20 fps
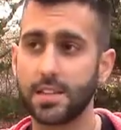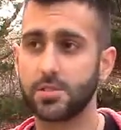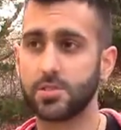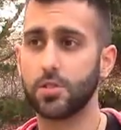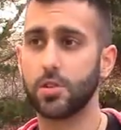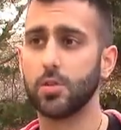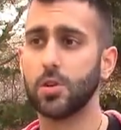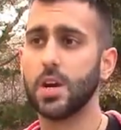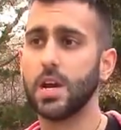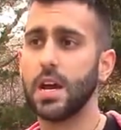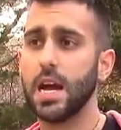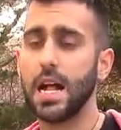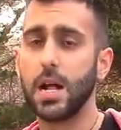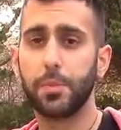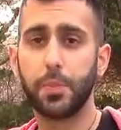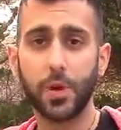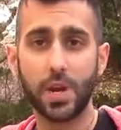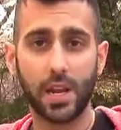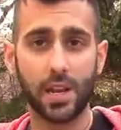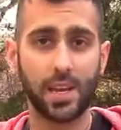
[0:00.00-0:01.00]
So I'll
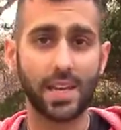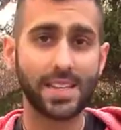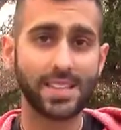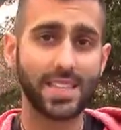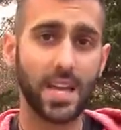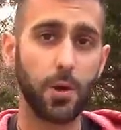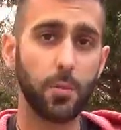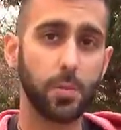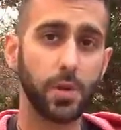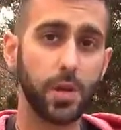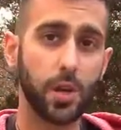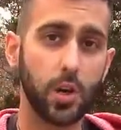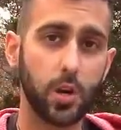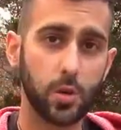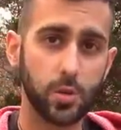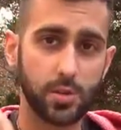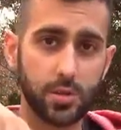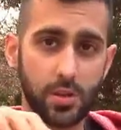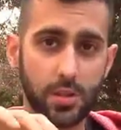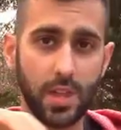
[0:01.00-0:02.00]
put a link down
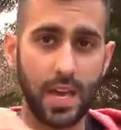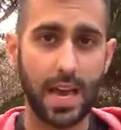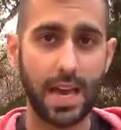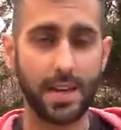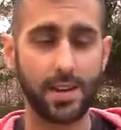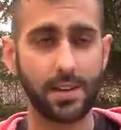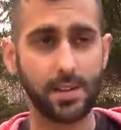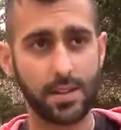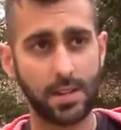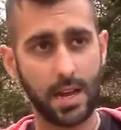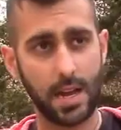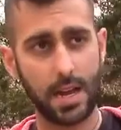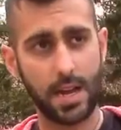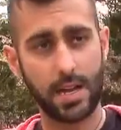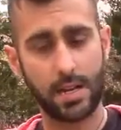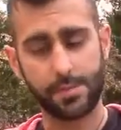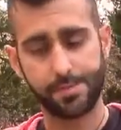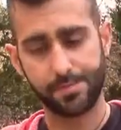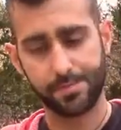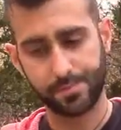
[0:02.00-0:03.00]
below to that
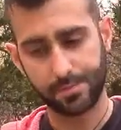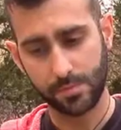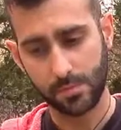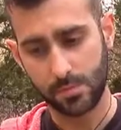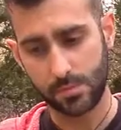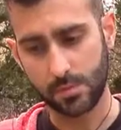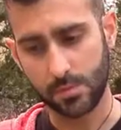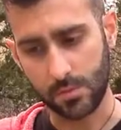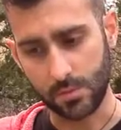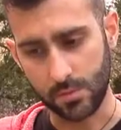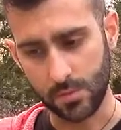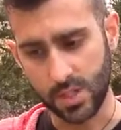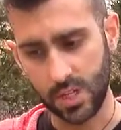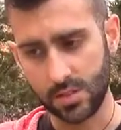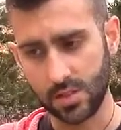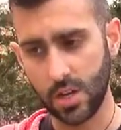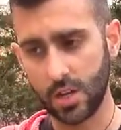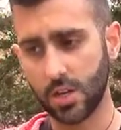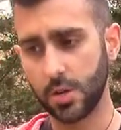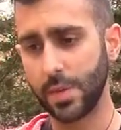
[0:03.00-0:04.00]
um,
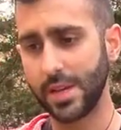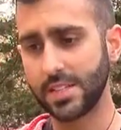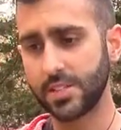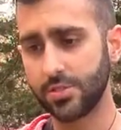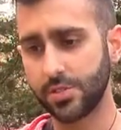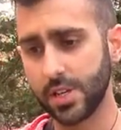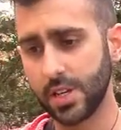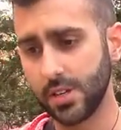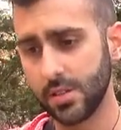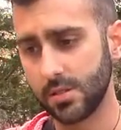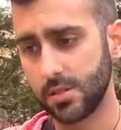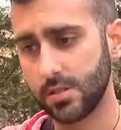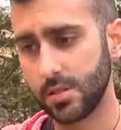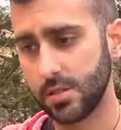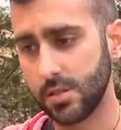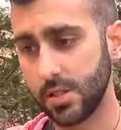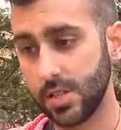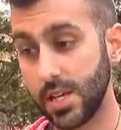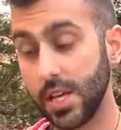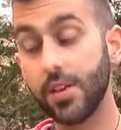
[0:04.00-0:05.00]
documentary.
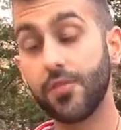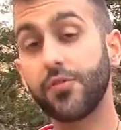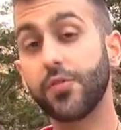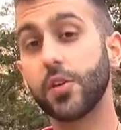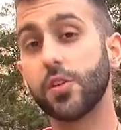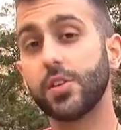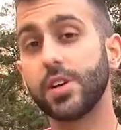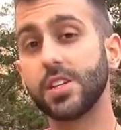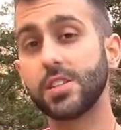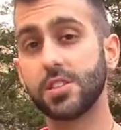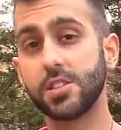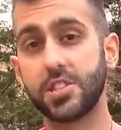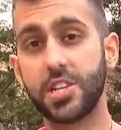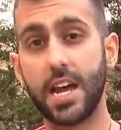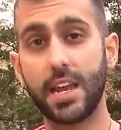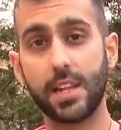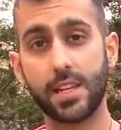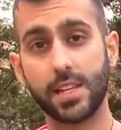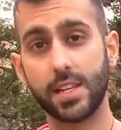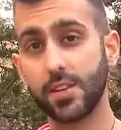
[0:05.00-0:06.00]
If you're into
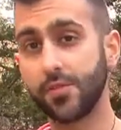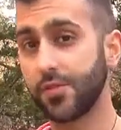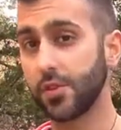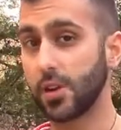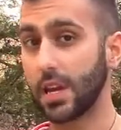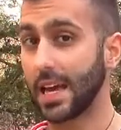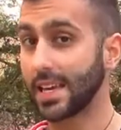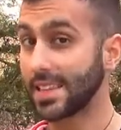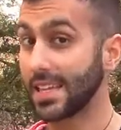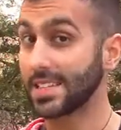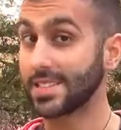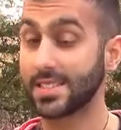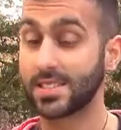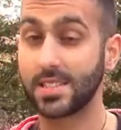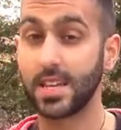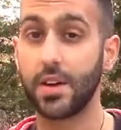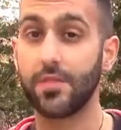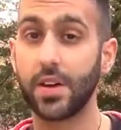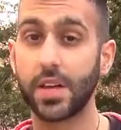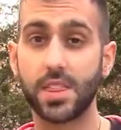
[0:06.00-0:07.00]
channeling, if you like that
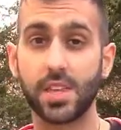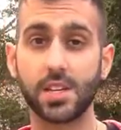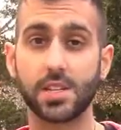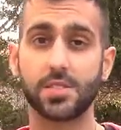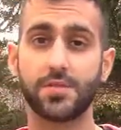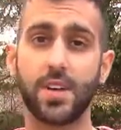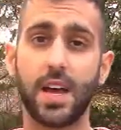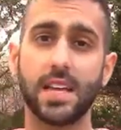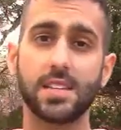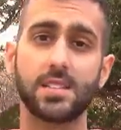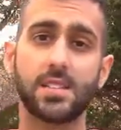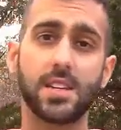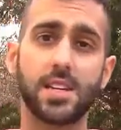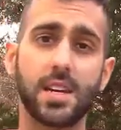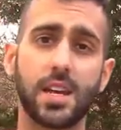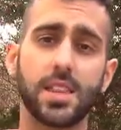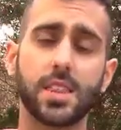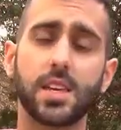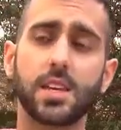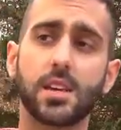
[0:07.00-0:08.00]
stuff, I think it's
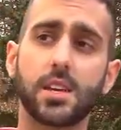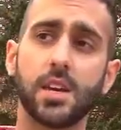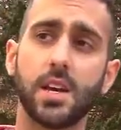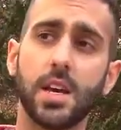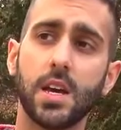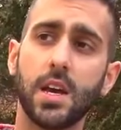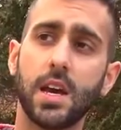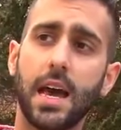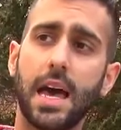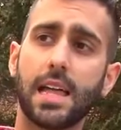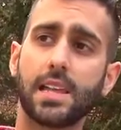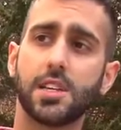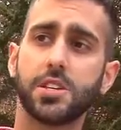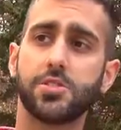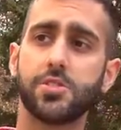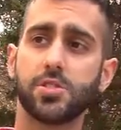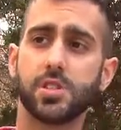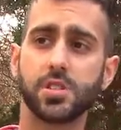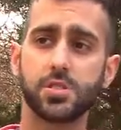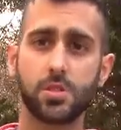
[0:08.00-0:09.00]
fascinating. I think at least
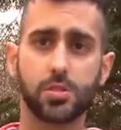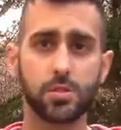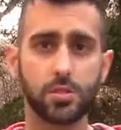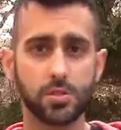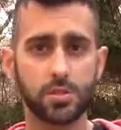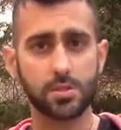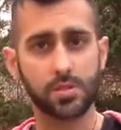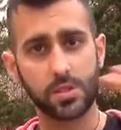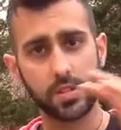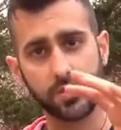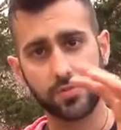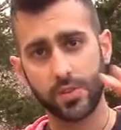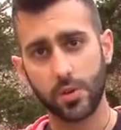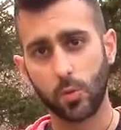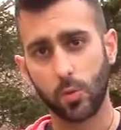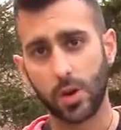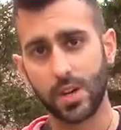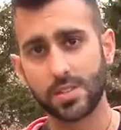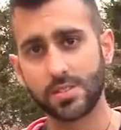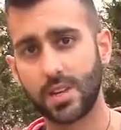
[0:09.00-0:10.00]
you're introduced to different
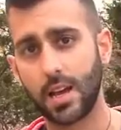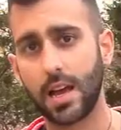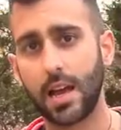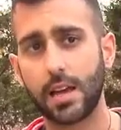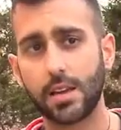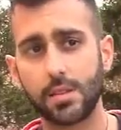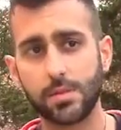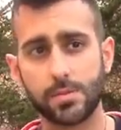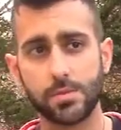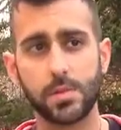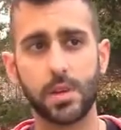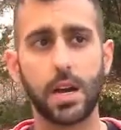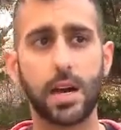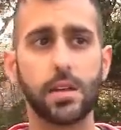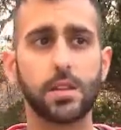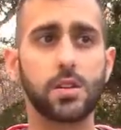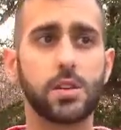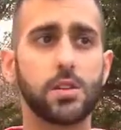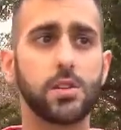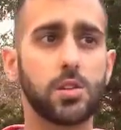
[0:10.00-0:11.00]
ones. I, I
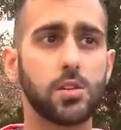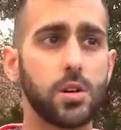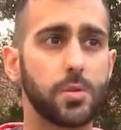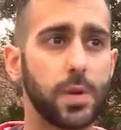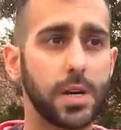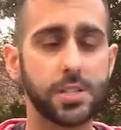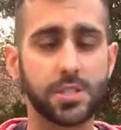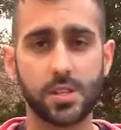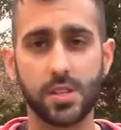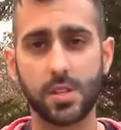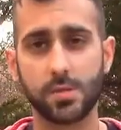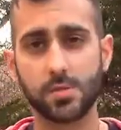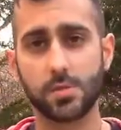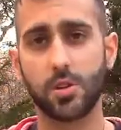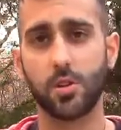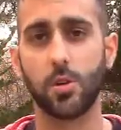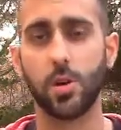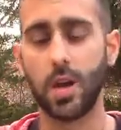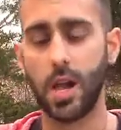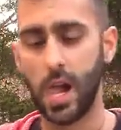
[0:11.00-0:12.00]
didn't know a bunch of them,
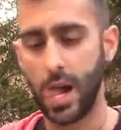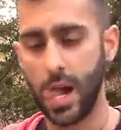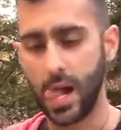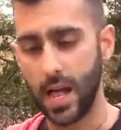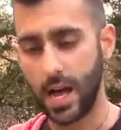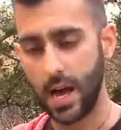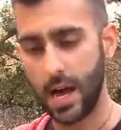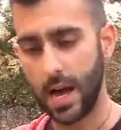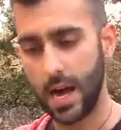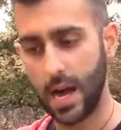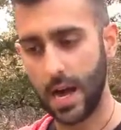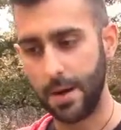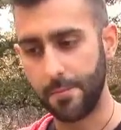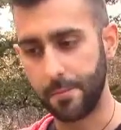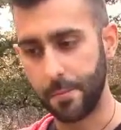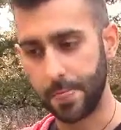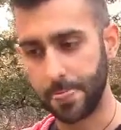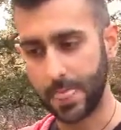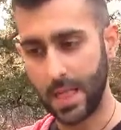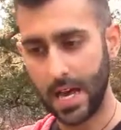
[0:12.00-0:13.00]
so um,
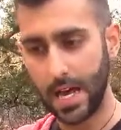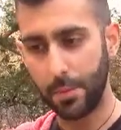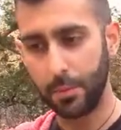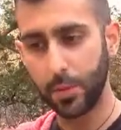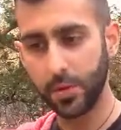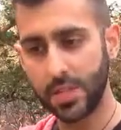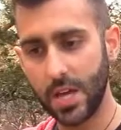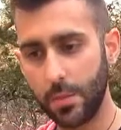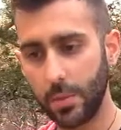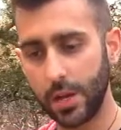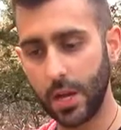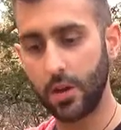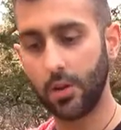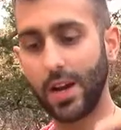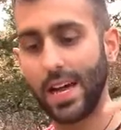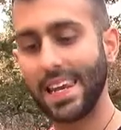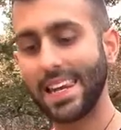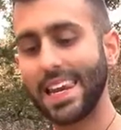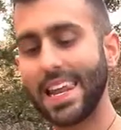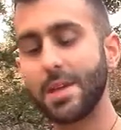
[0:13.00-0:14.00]
I'll put down below
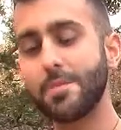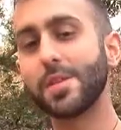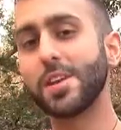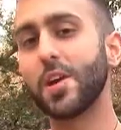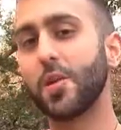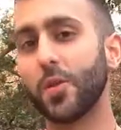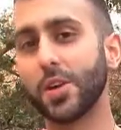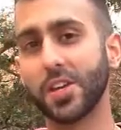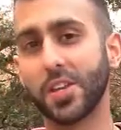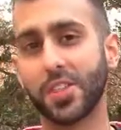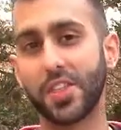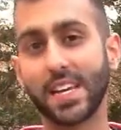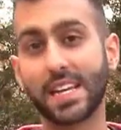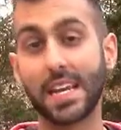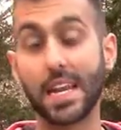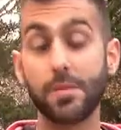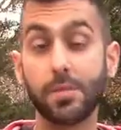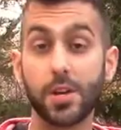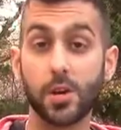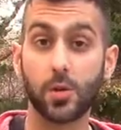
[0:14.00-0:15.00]
and let me know what you think.
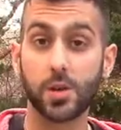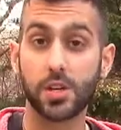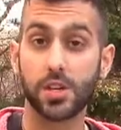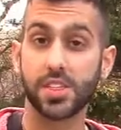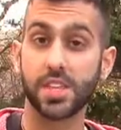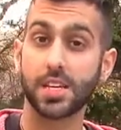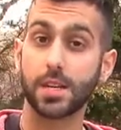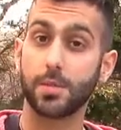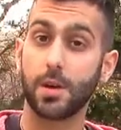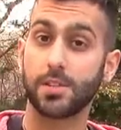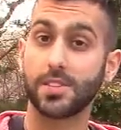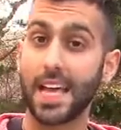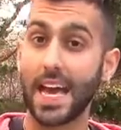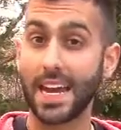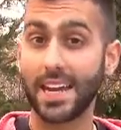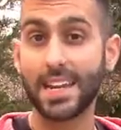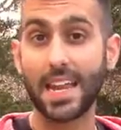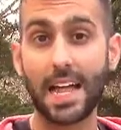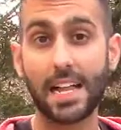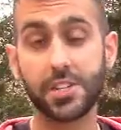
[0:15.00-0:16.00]
Let me know what you think about
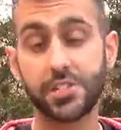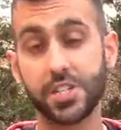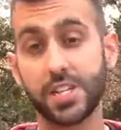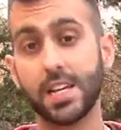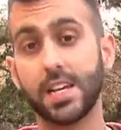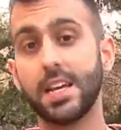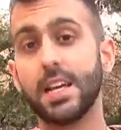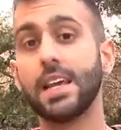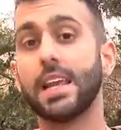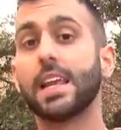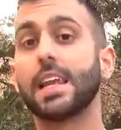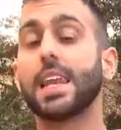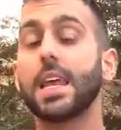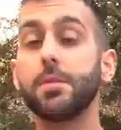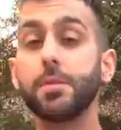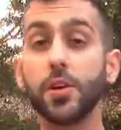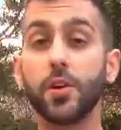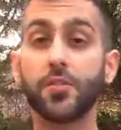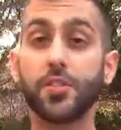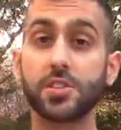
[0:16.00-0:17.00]
that analogy. Let
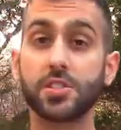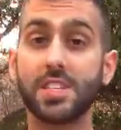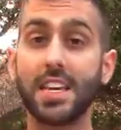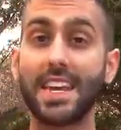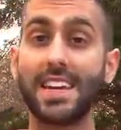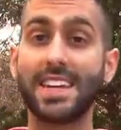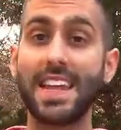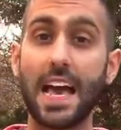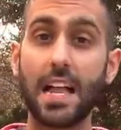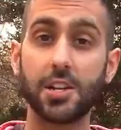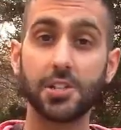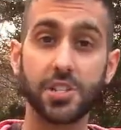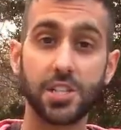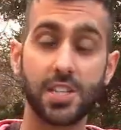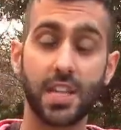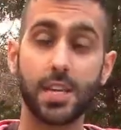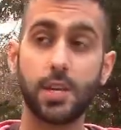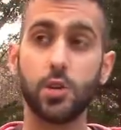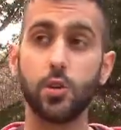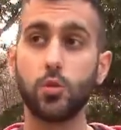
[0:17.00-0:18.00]
me know if there's an analogy
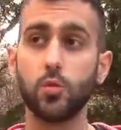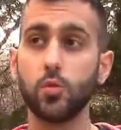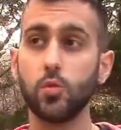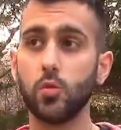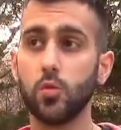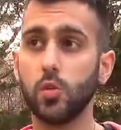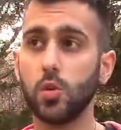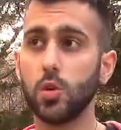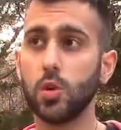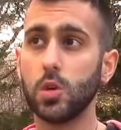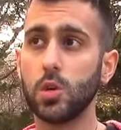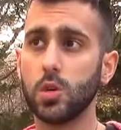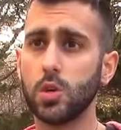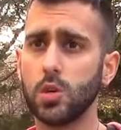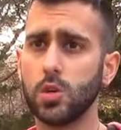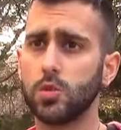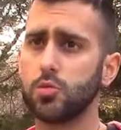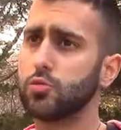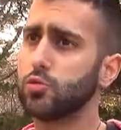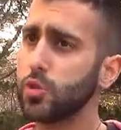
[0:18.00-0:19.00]
that you
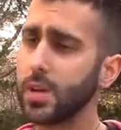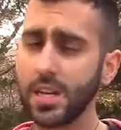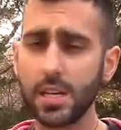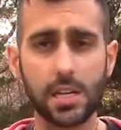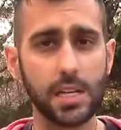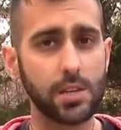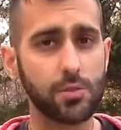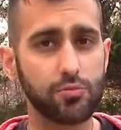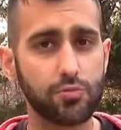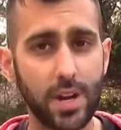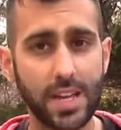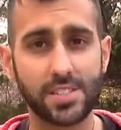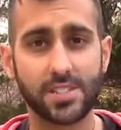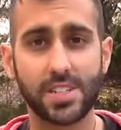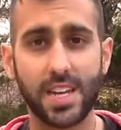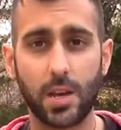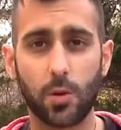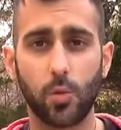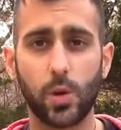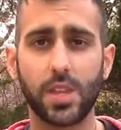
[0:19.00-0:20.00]
really
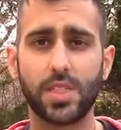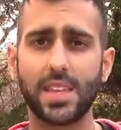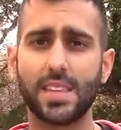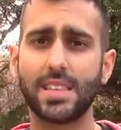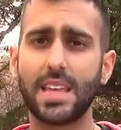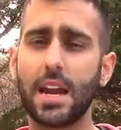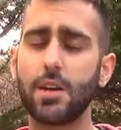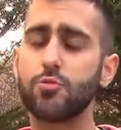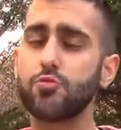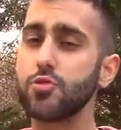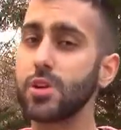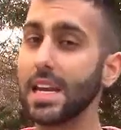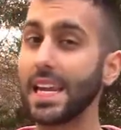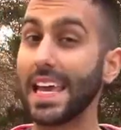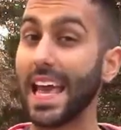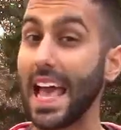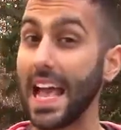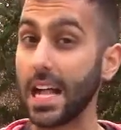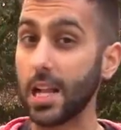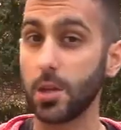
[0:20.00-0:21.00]
resonate with and that really
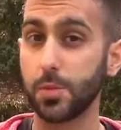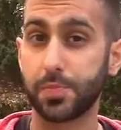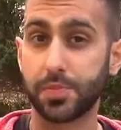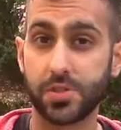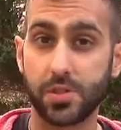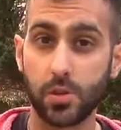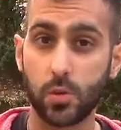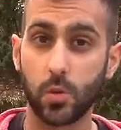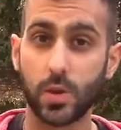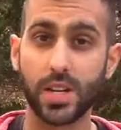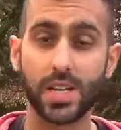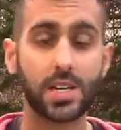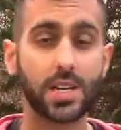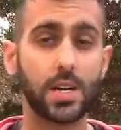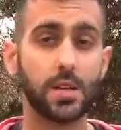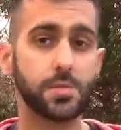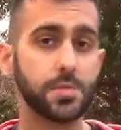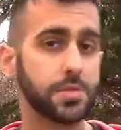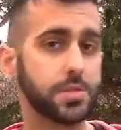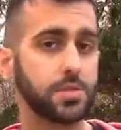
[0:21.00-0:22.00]
helps you when it
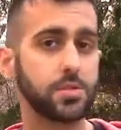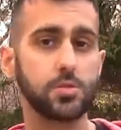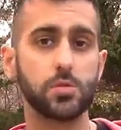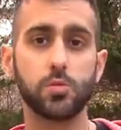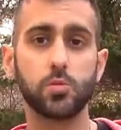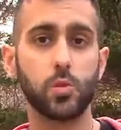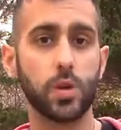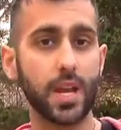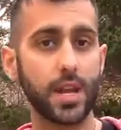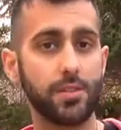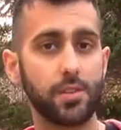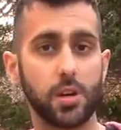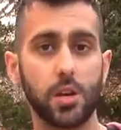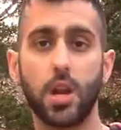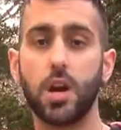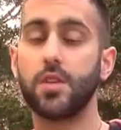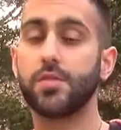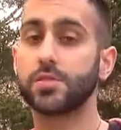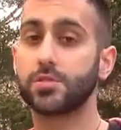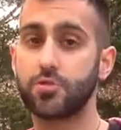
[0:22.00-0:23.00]
comes to whatever
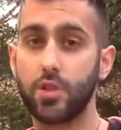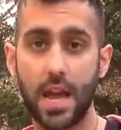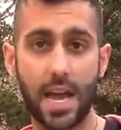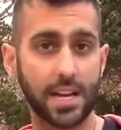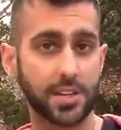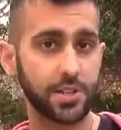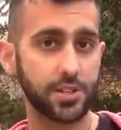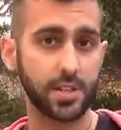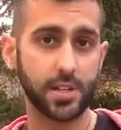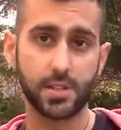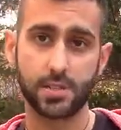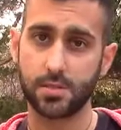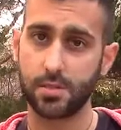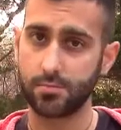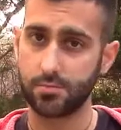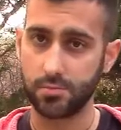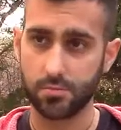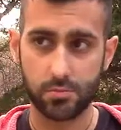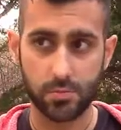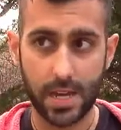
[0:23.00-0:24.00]
love
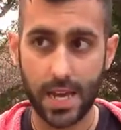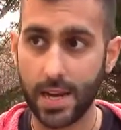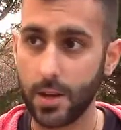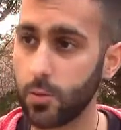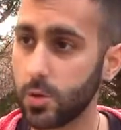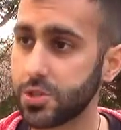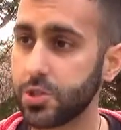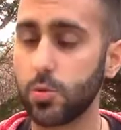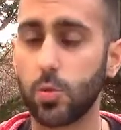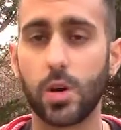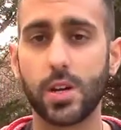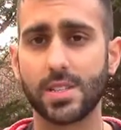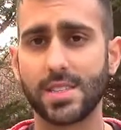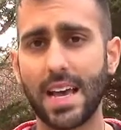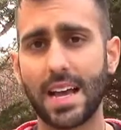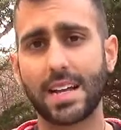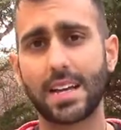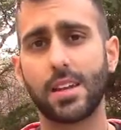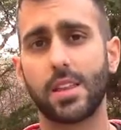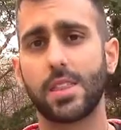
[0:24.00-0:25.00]
attraction, getting what you want, and
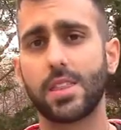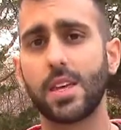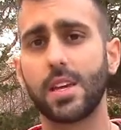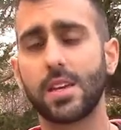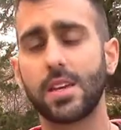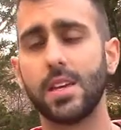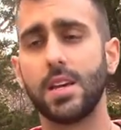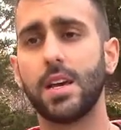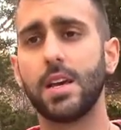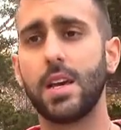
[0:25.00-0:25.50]
that kind of thing.